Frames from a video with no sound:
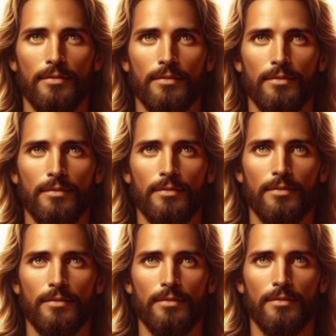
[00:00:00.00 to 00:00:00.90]

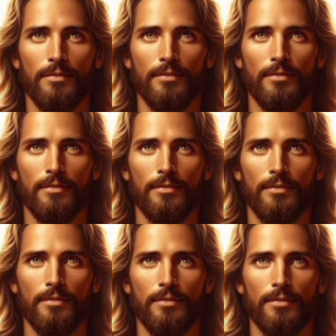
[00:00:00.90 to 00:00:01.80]
(silence)